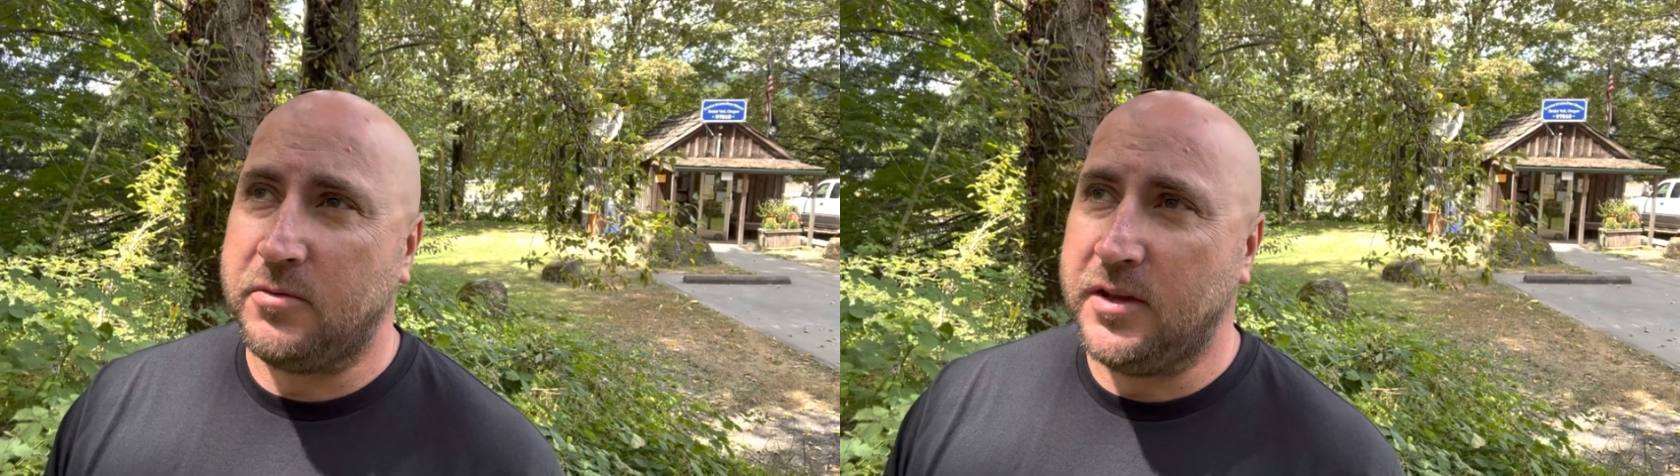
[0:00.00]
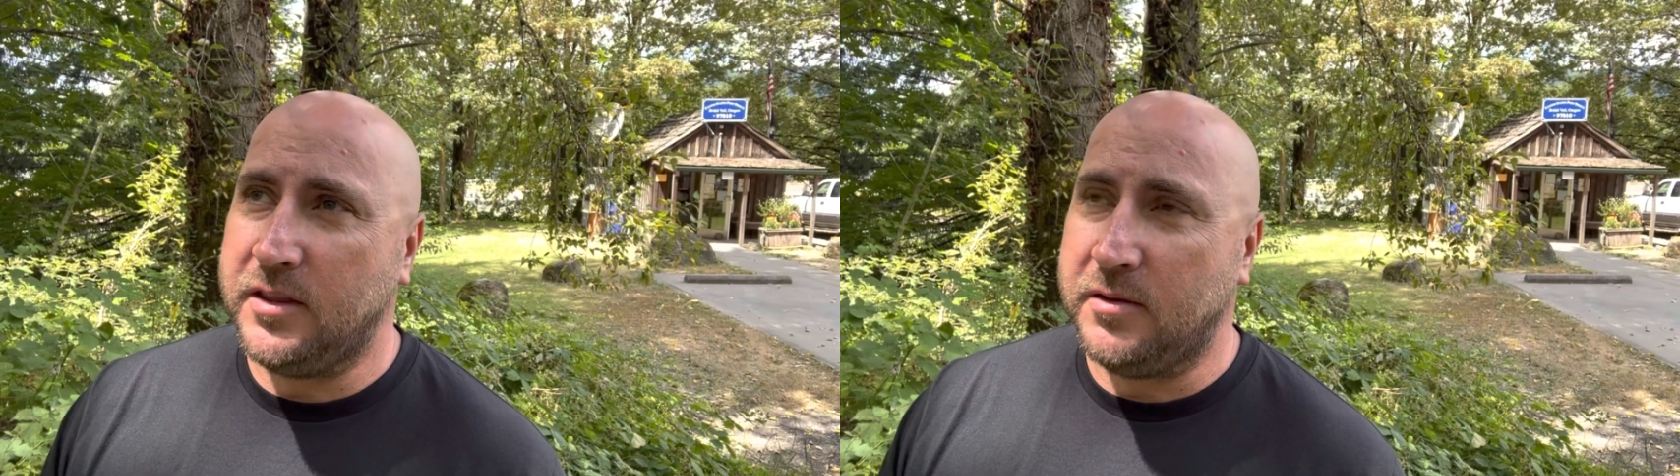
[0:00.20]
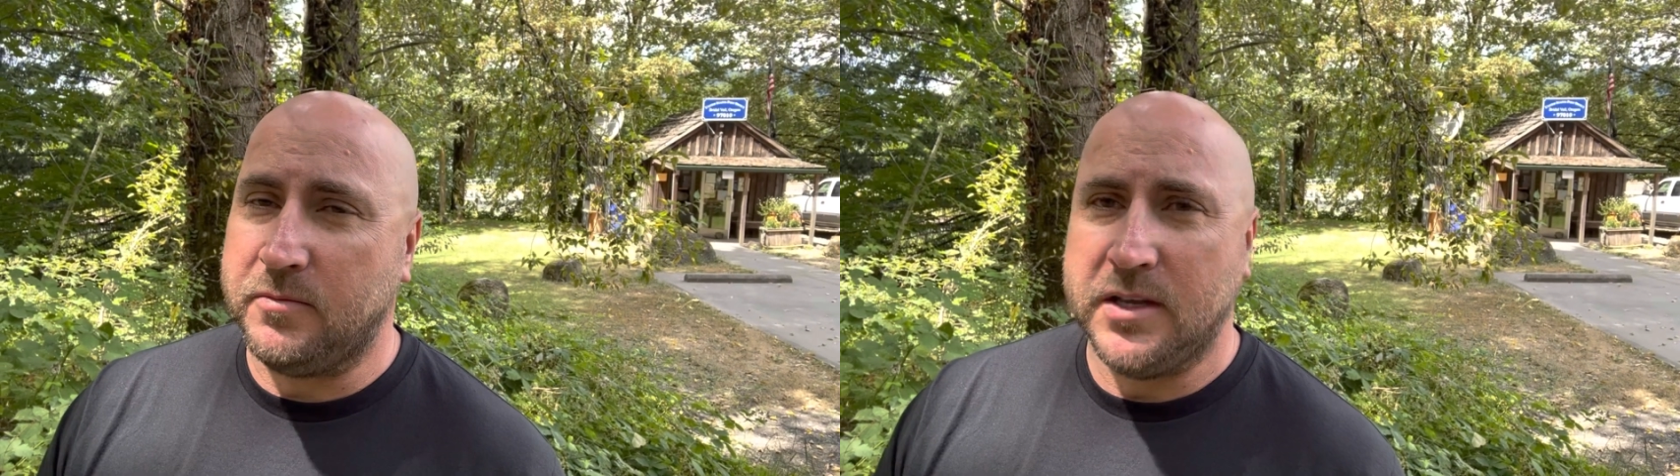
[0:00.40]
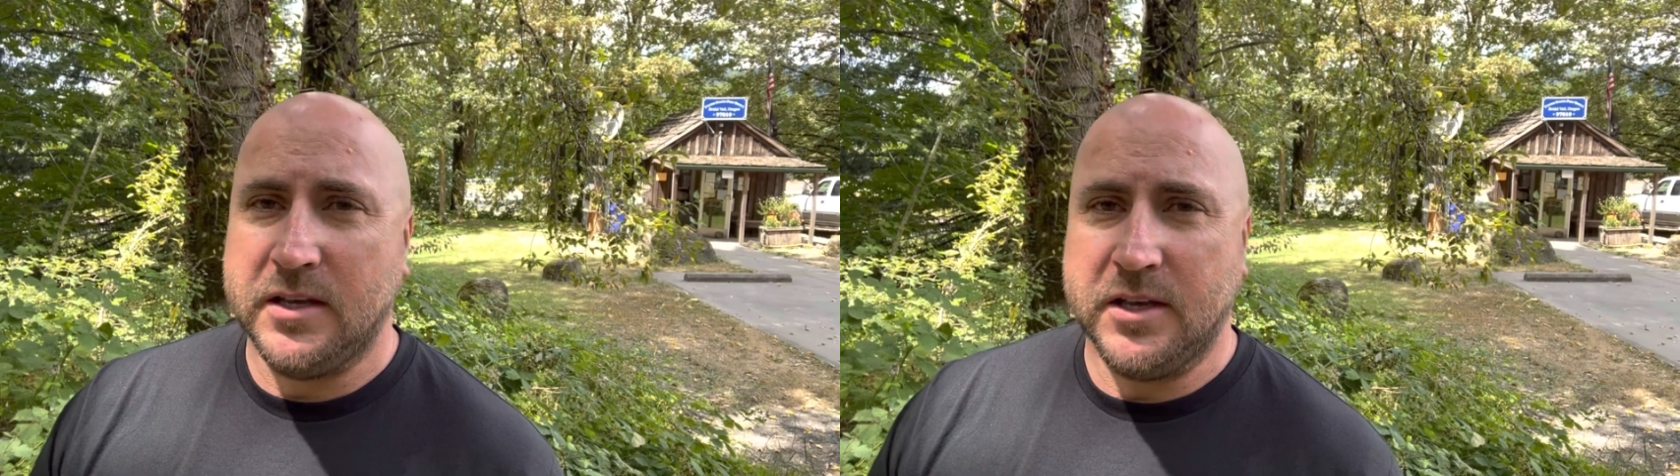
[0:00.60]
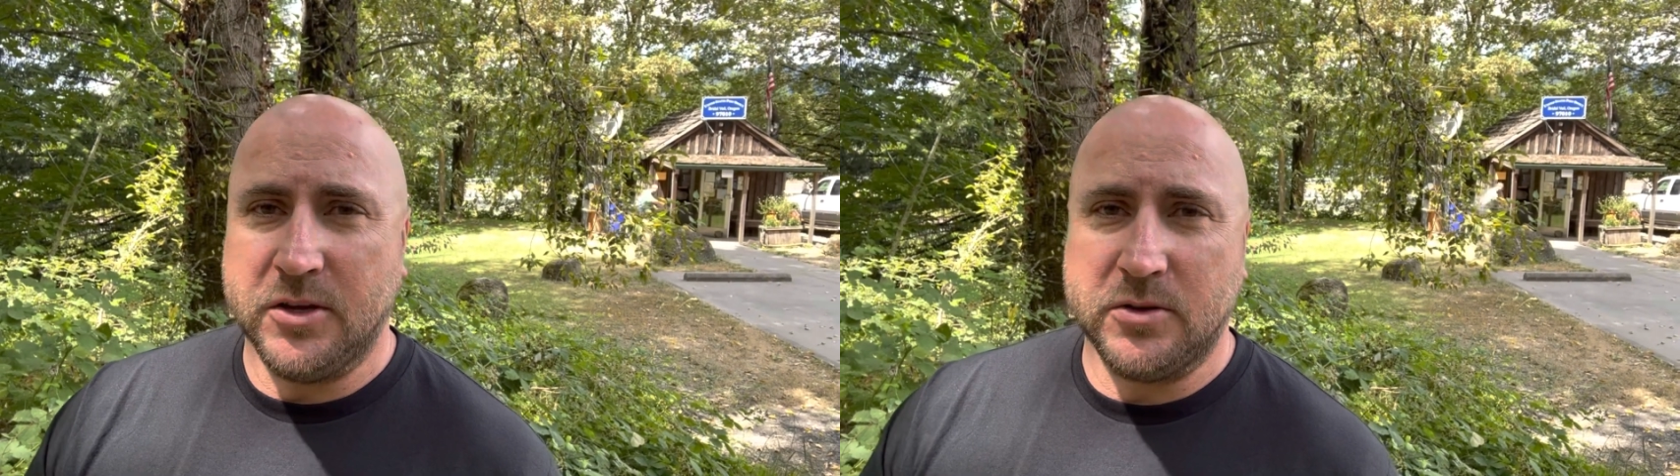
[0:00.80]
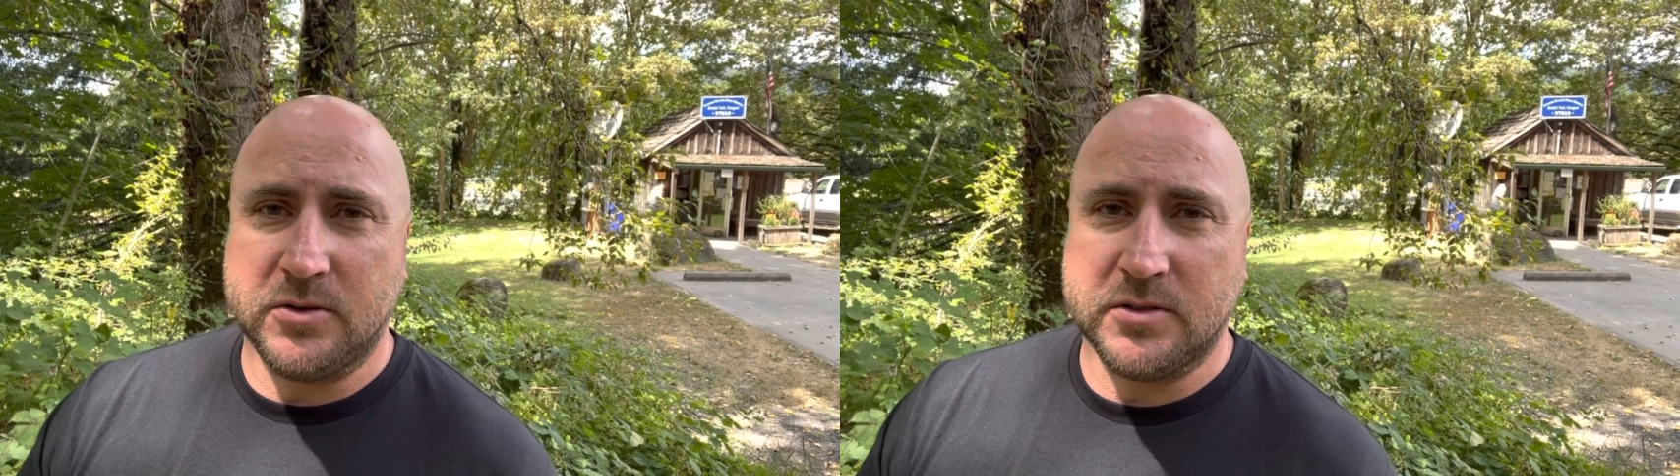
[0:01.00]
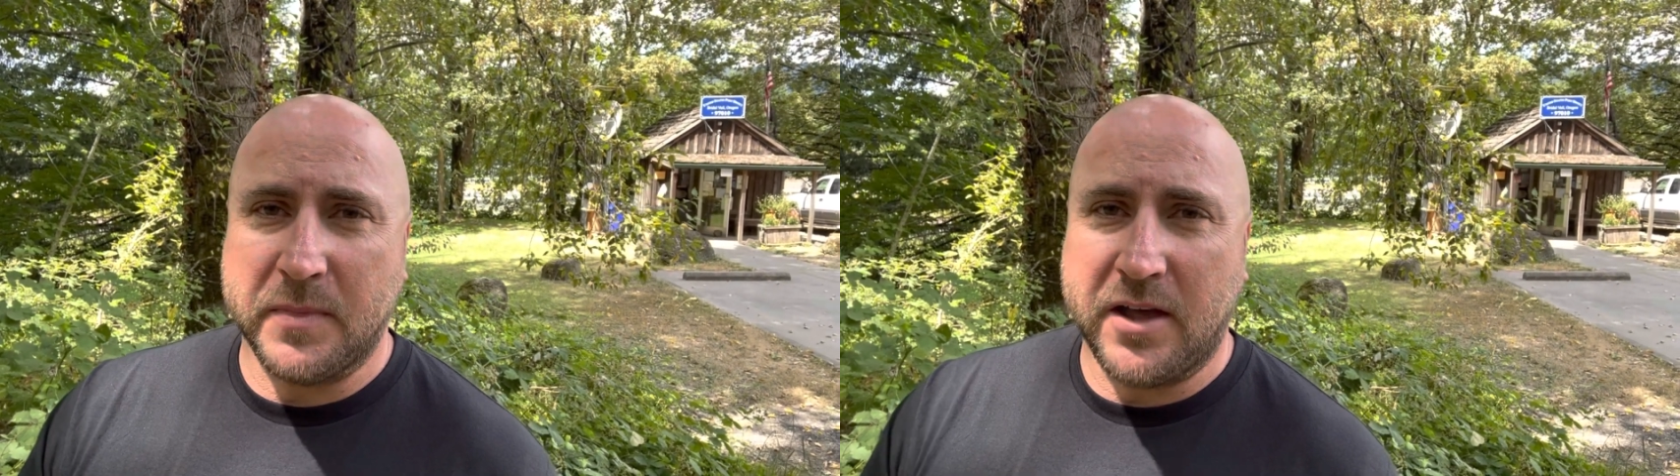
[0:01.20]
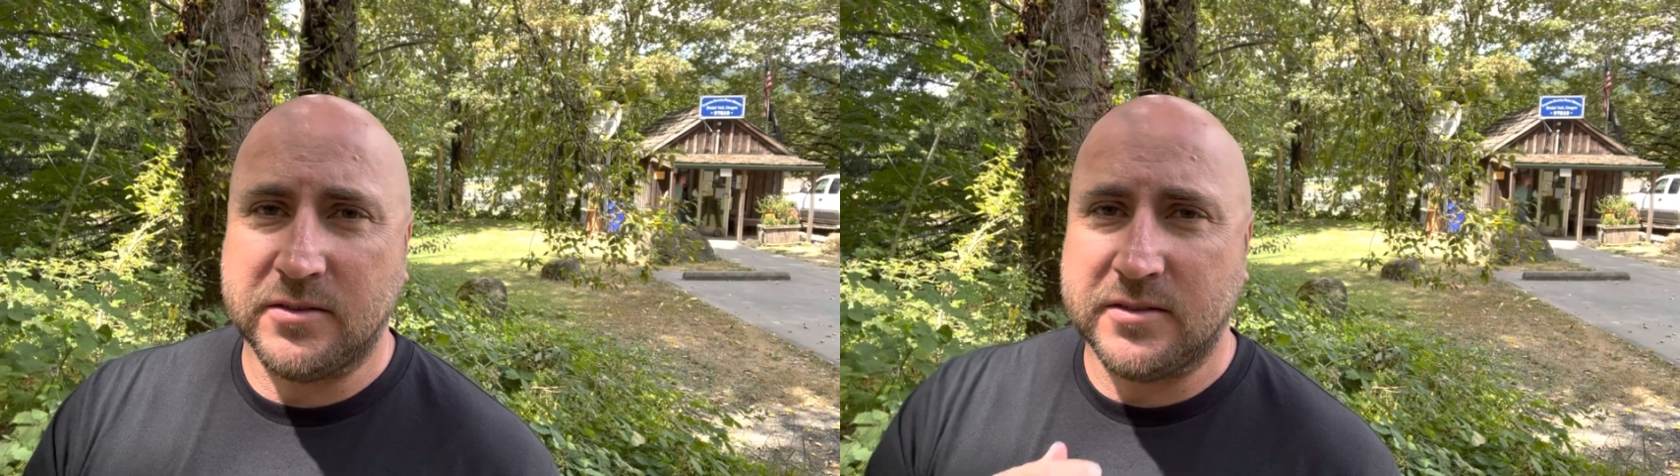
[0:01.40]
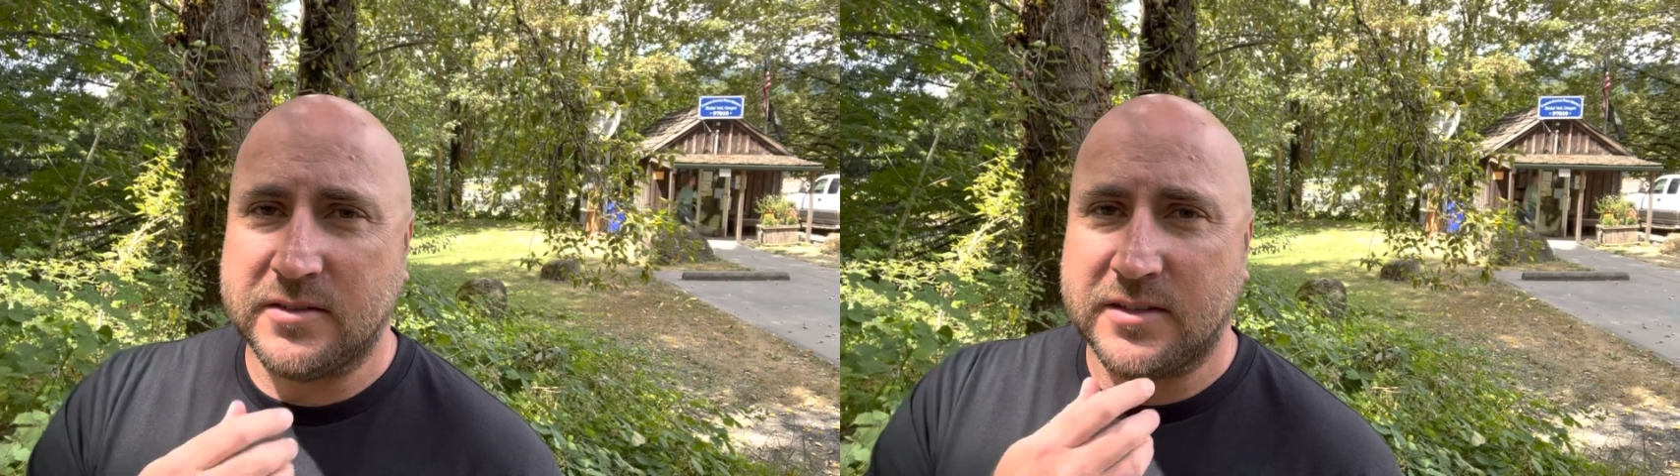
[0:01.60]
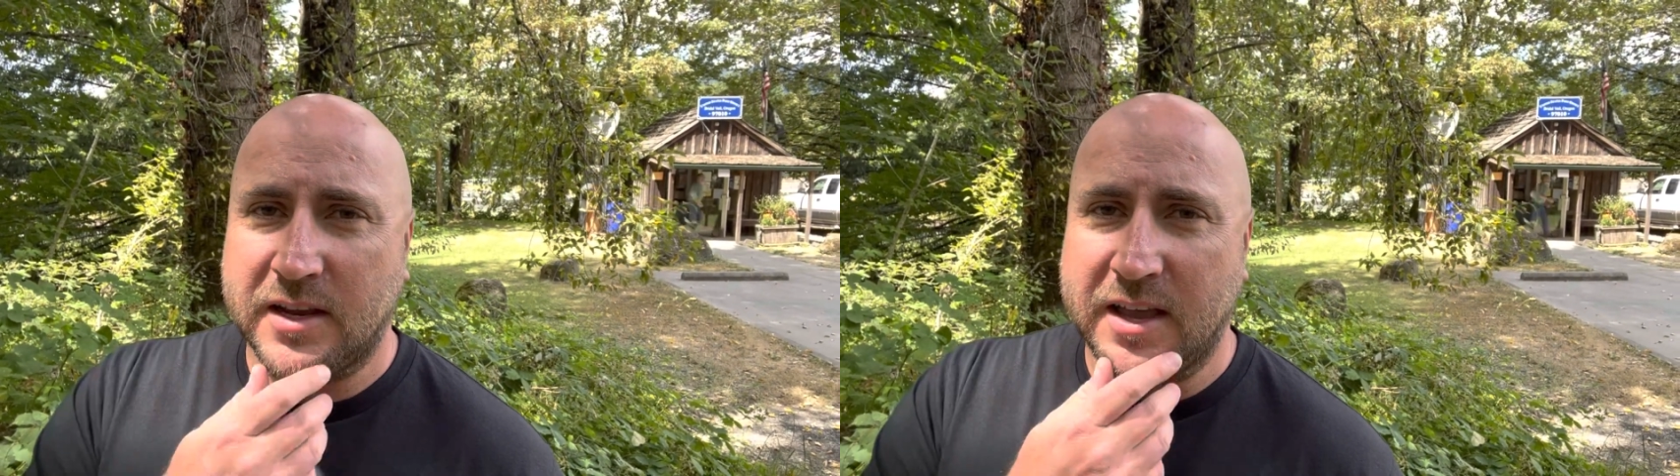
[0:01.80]
in the hills,
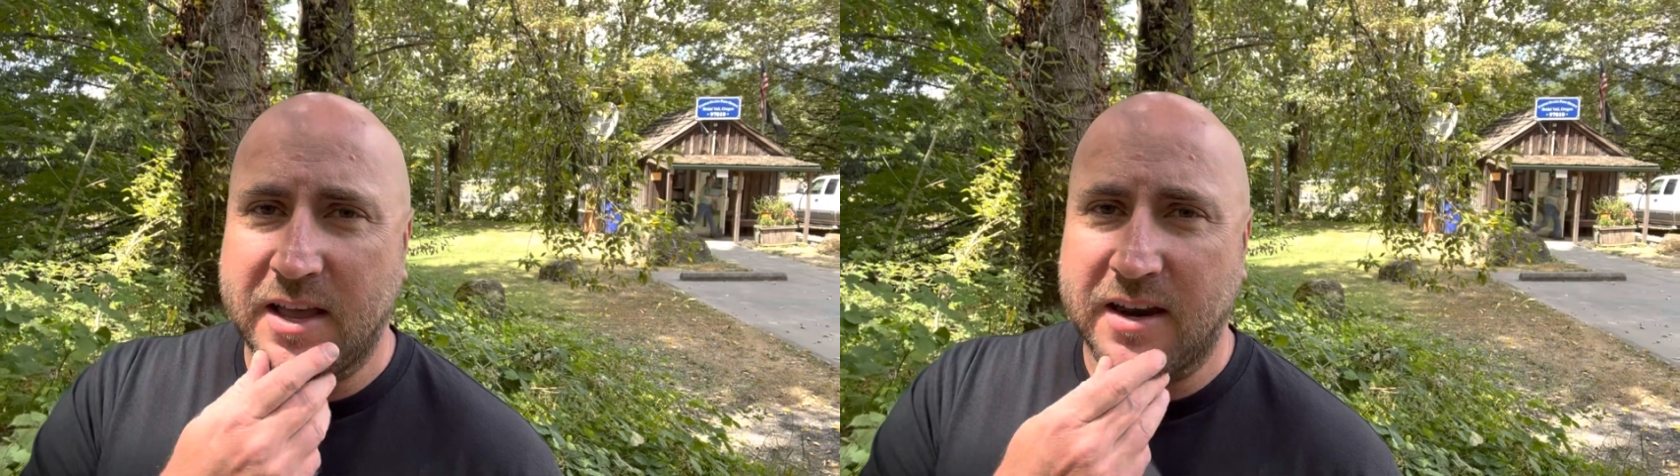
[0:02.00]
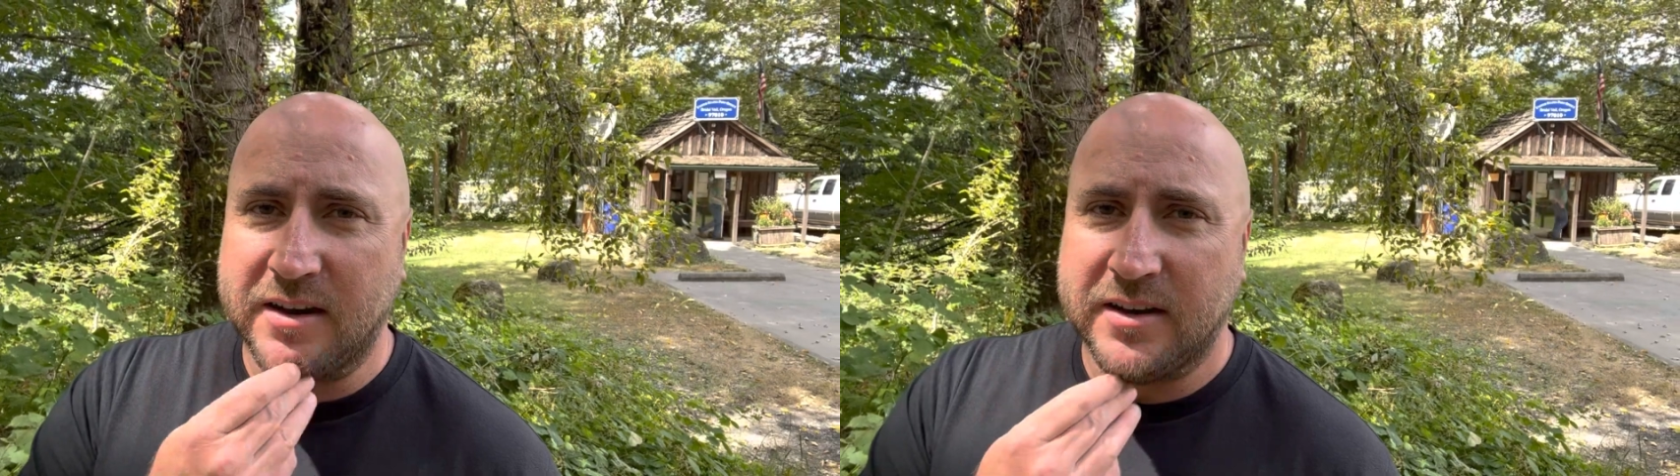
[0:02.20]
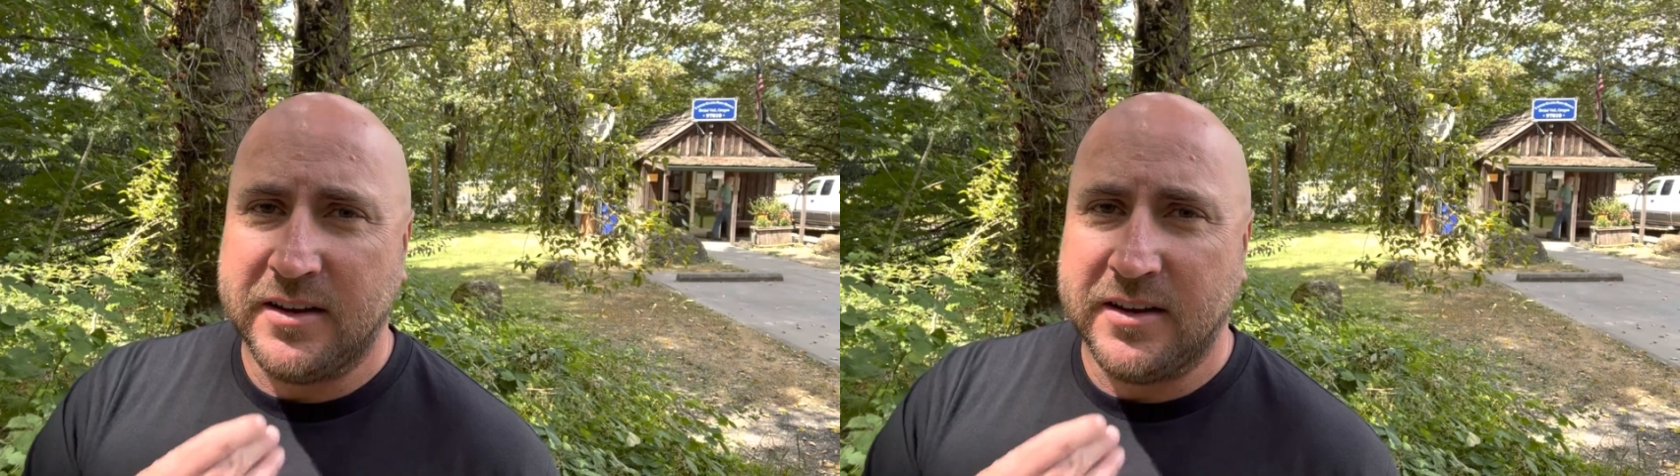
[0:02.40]
mountains, and